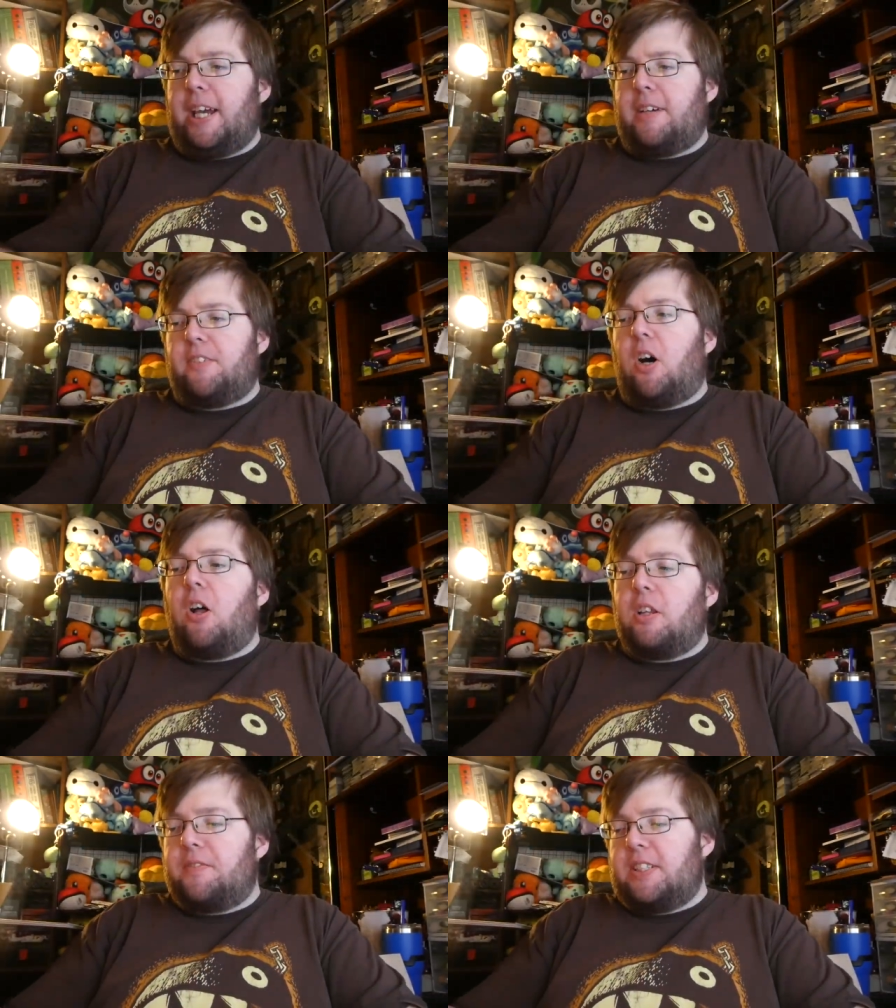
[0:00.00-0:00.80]
have
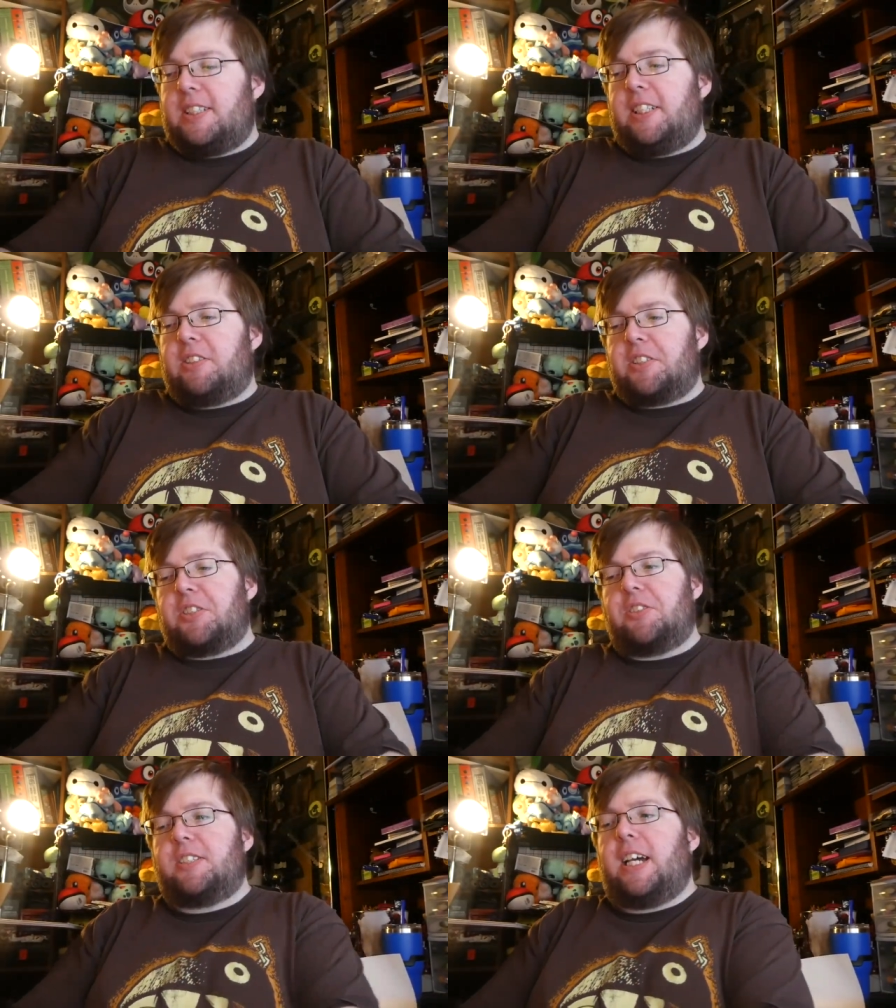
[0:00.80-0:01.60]
all of the
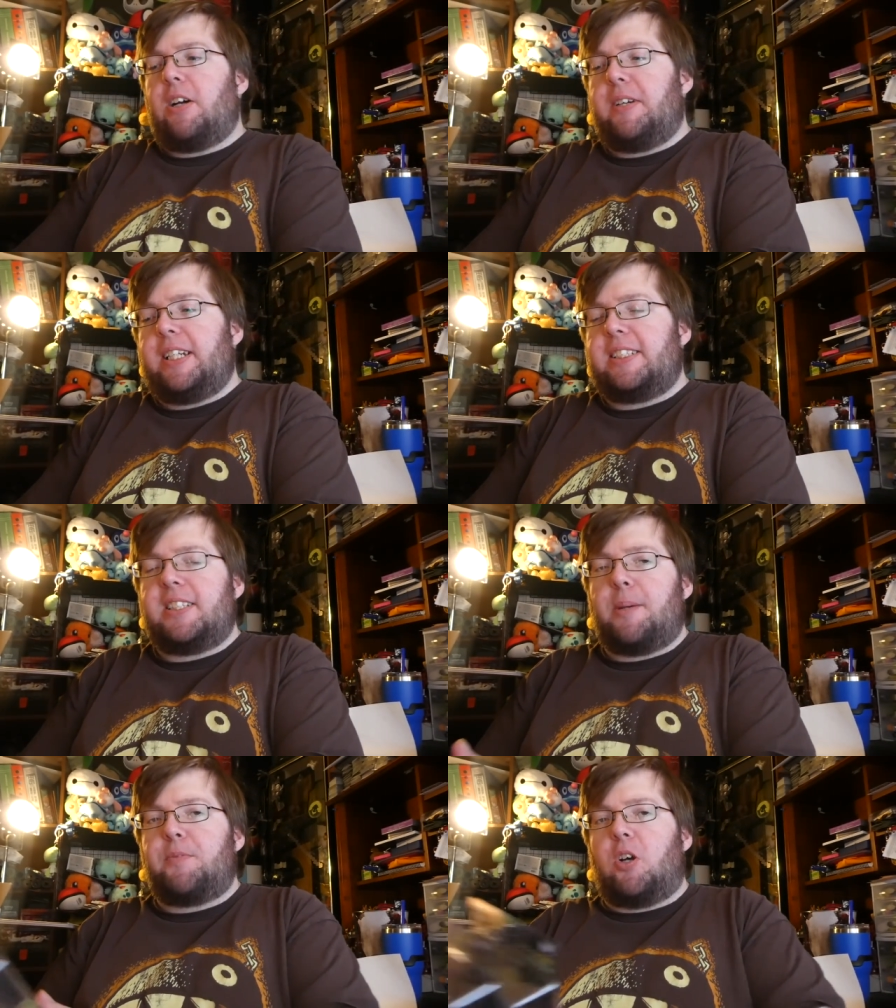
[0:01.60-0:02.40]
Z-Crystals now
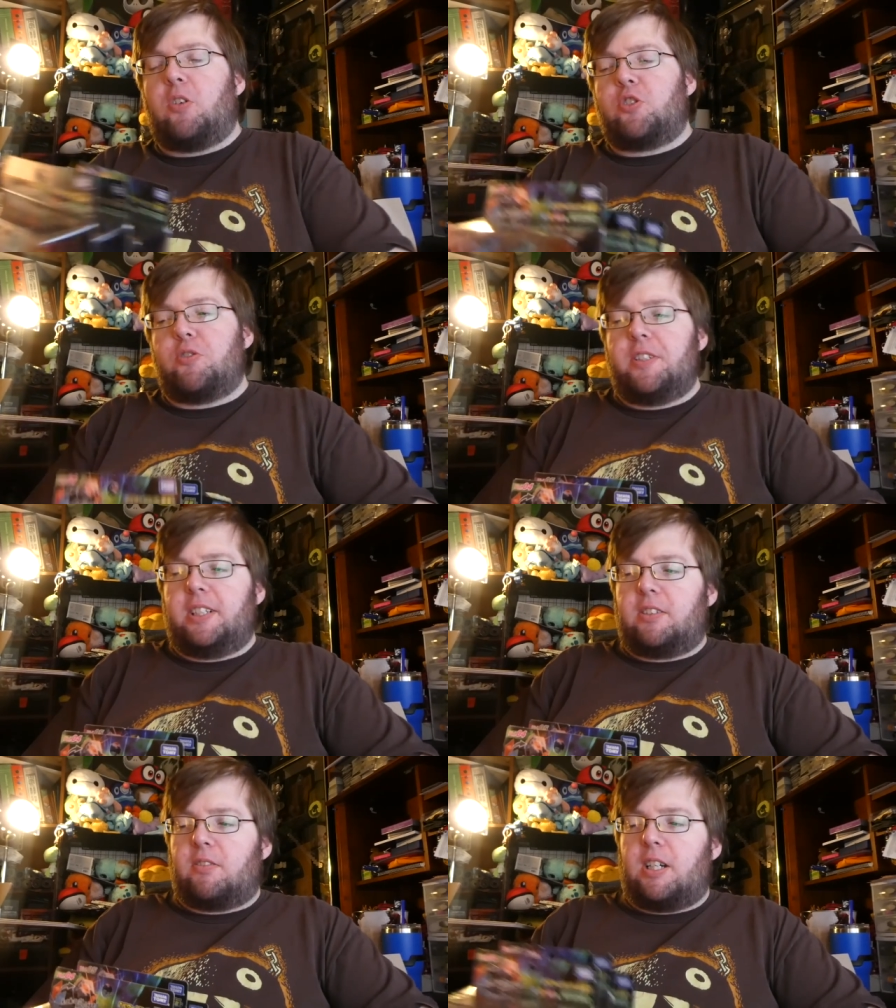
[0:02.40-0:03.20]
except Ultra
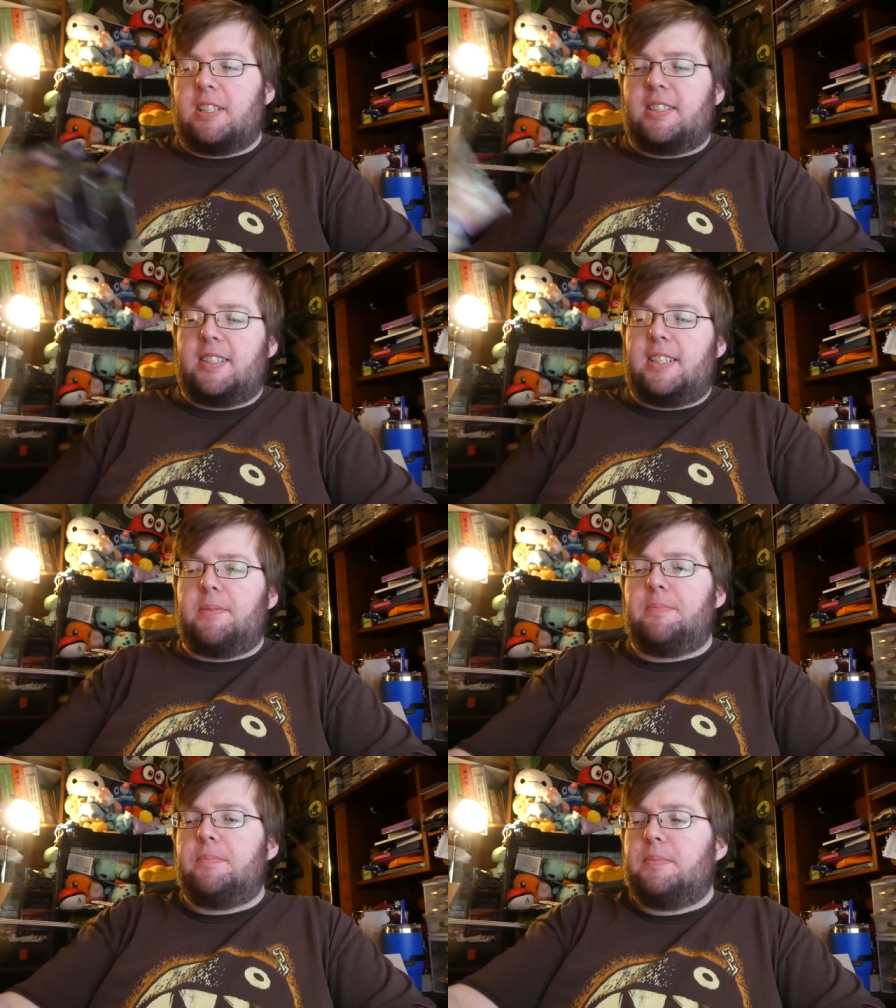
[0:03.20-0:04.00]

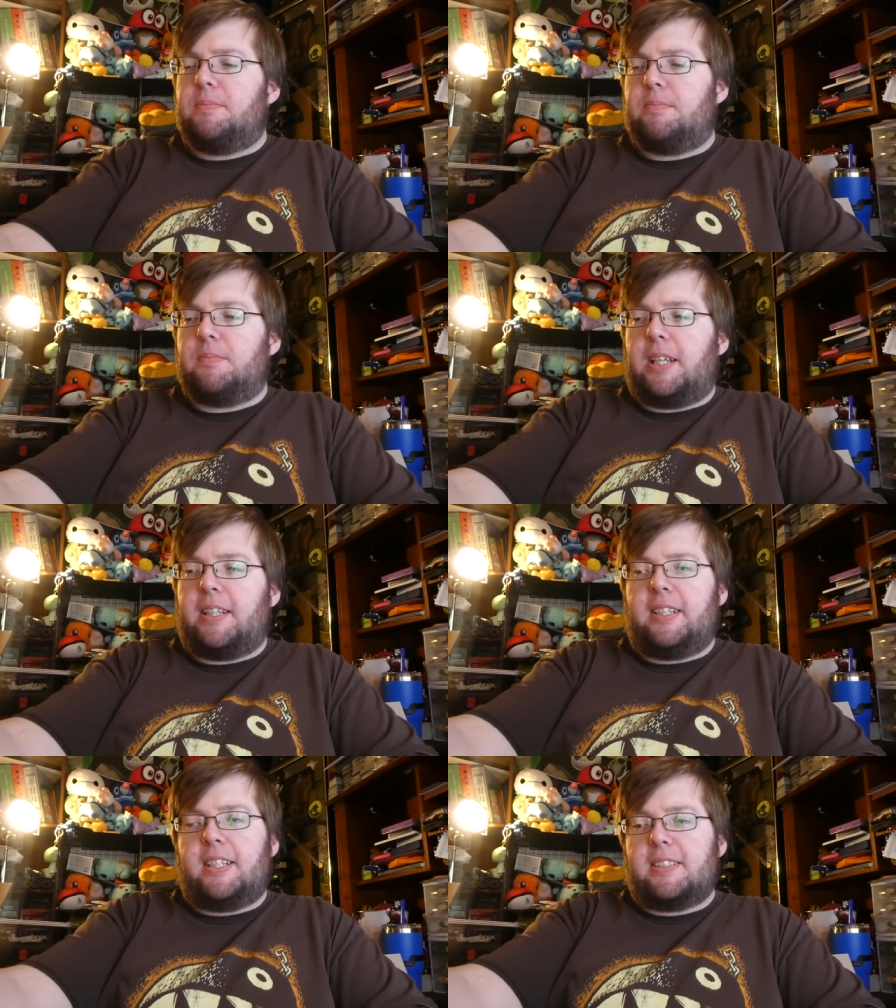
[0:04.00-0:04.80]
Necrosium. I
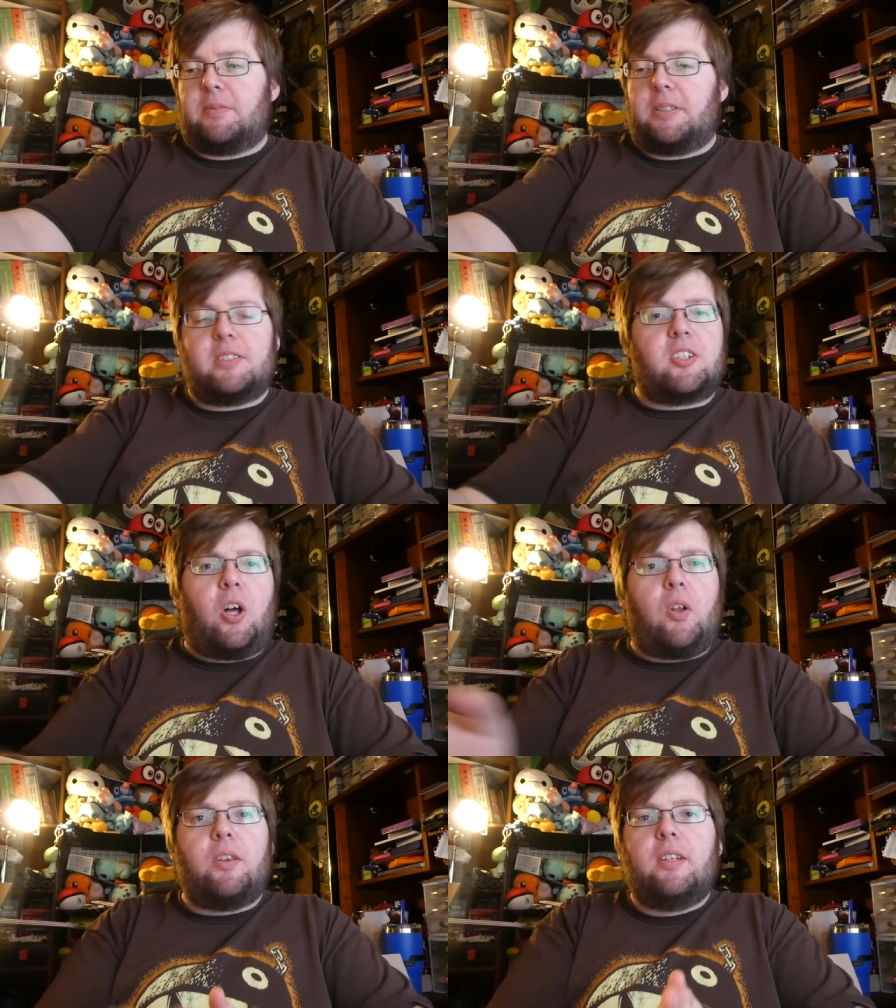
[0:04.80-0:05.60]
think that's what it's
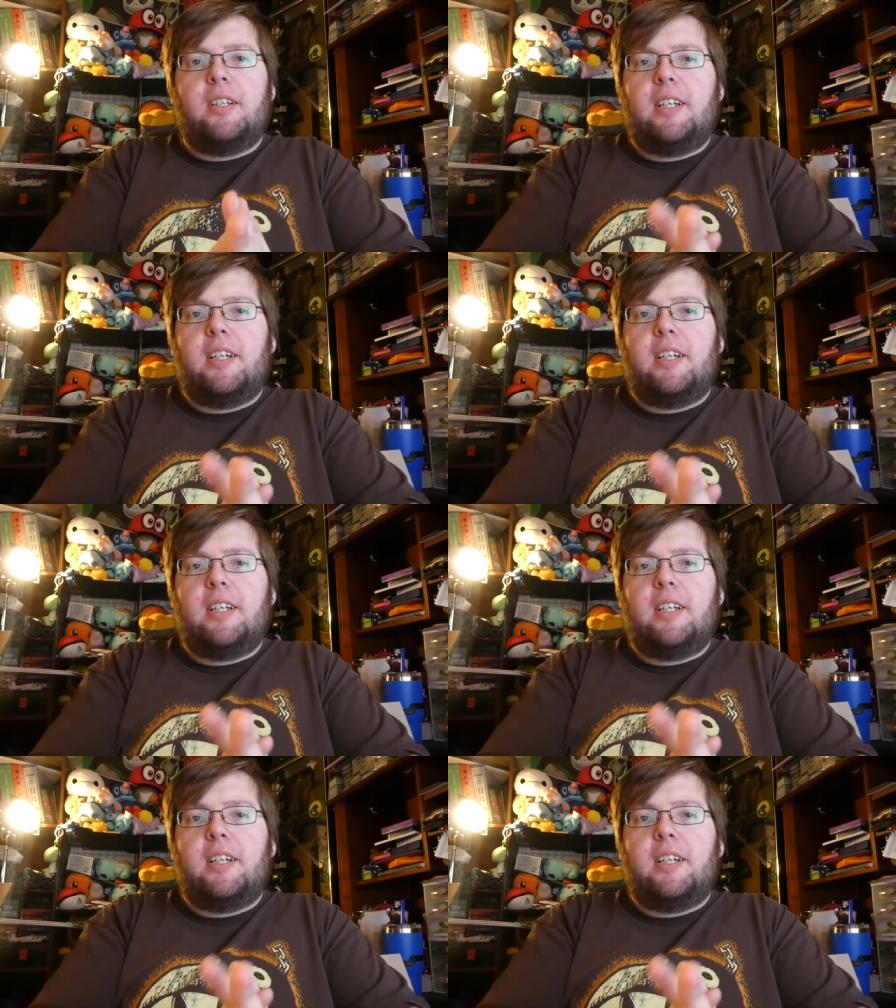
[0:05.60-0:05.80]
called.